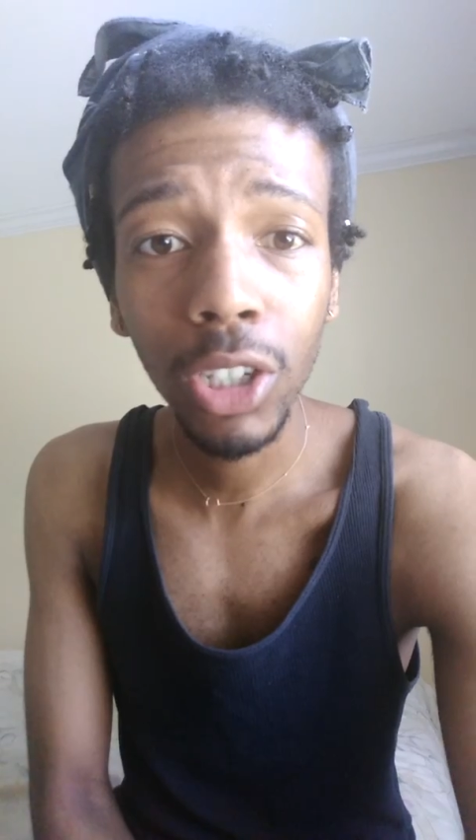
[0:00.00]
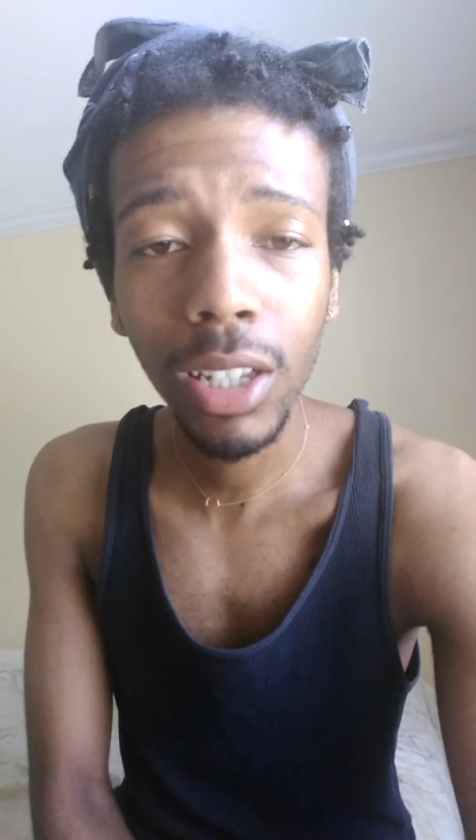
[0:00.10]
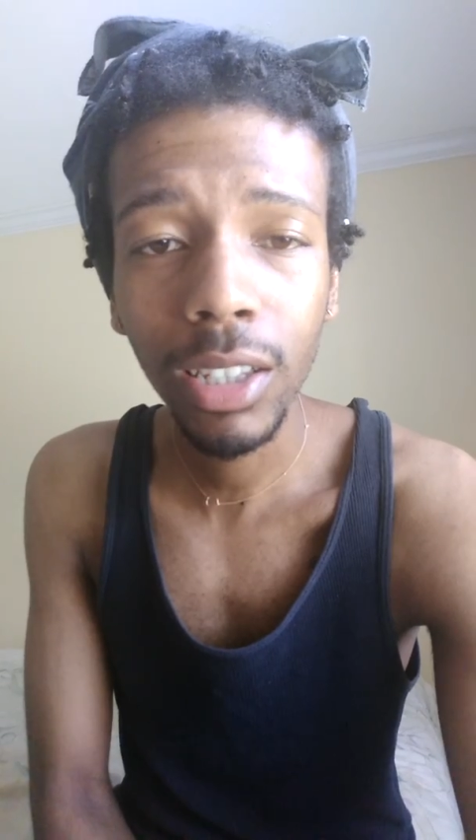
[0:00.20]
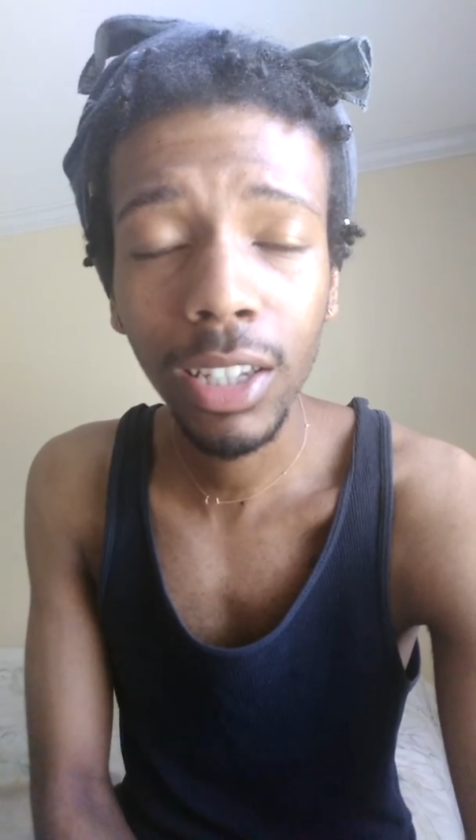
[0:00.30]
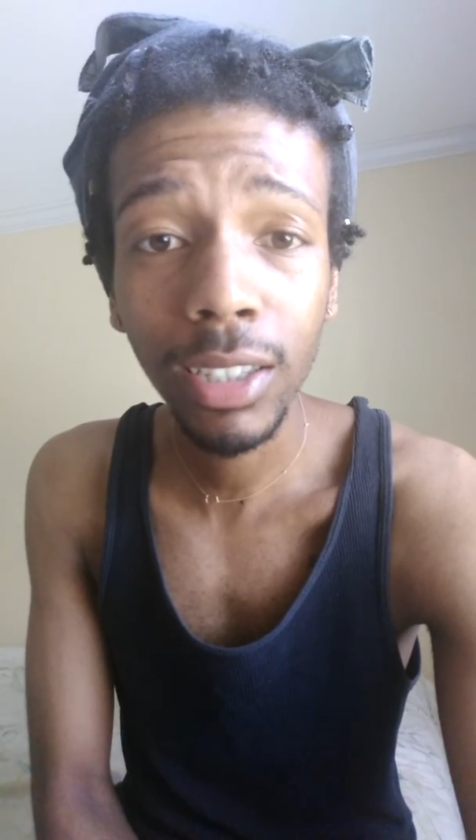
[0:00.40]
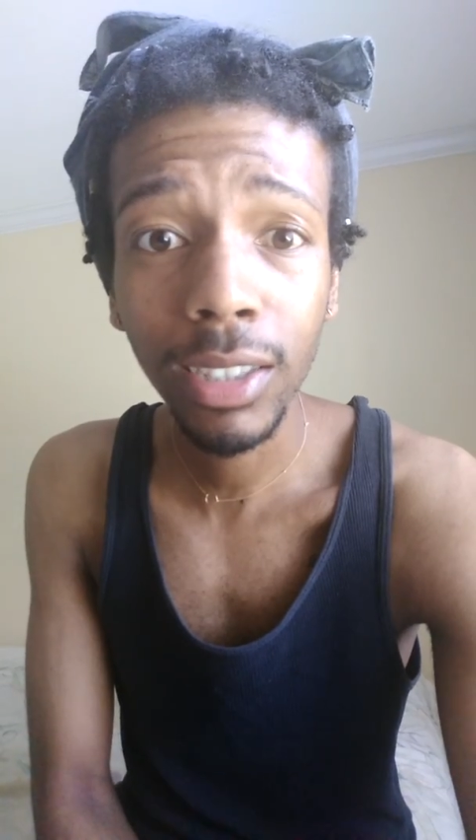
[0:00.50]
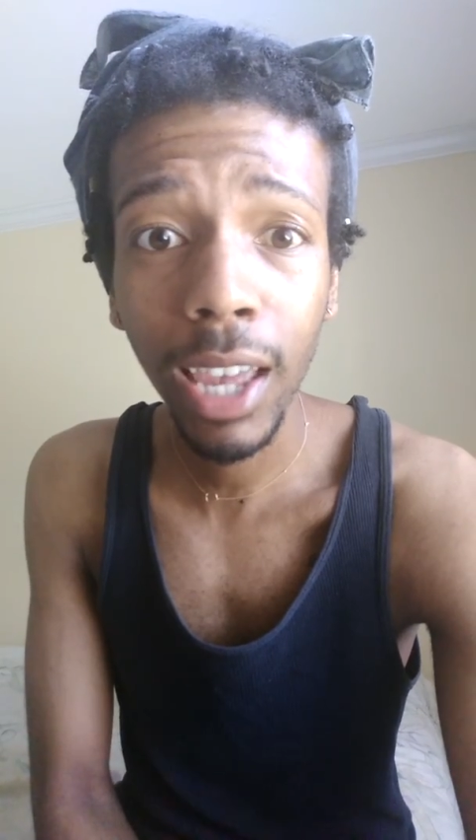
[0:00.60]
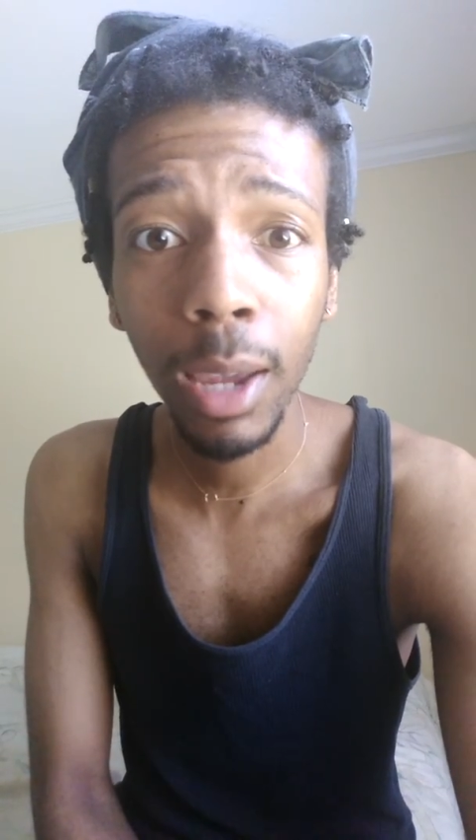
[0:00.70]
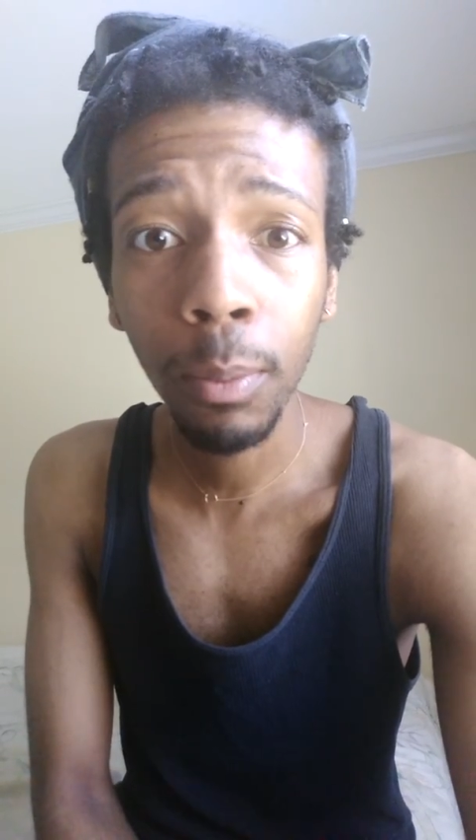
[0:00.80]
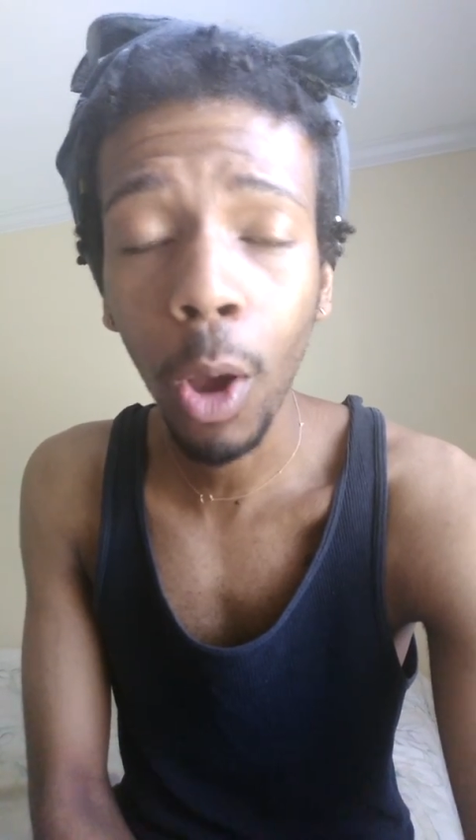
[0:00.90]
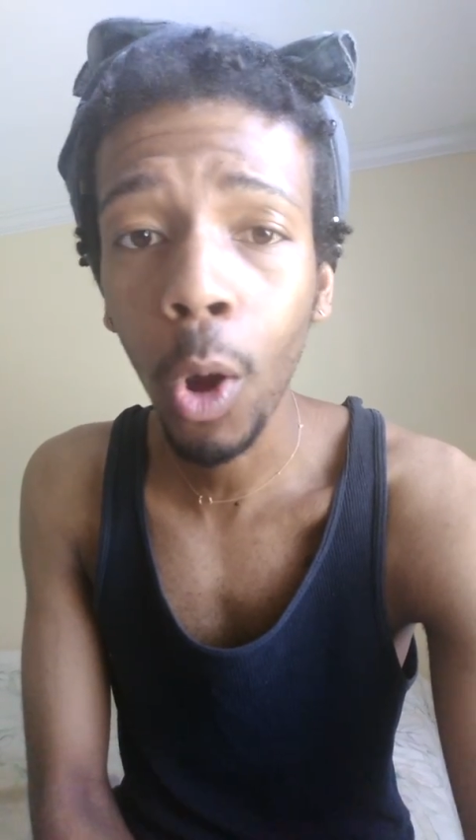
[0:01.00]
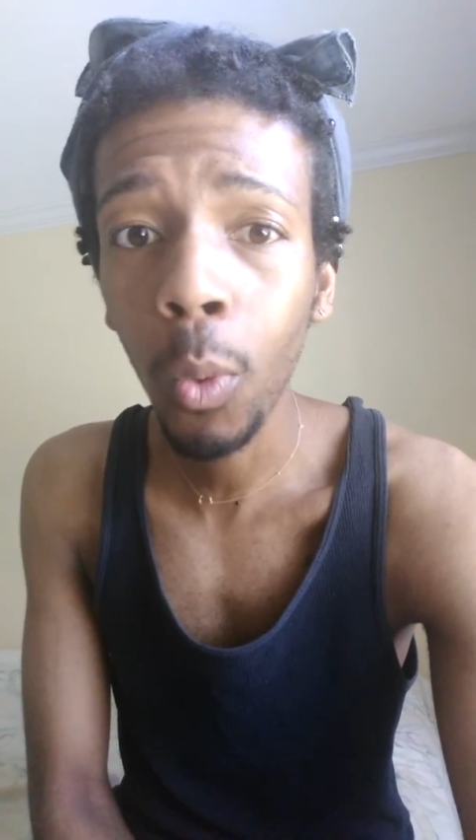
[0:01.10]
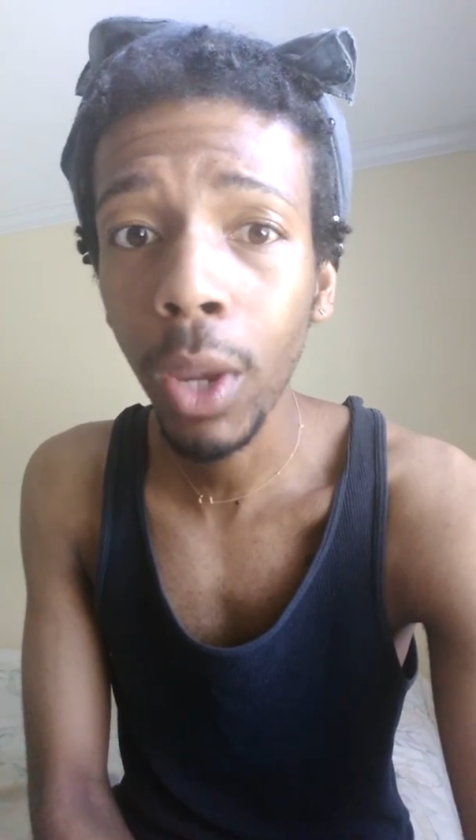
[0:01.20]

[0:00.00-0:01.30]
just to say, oh,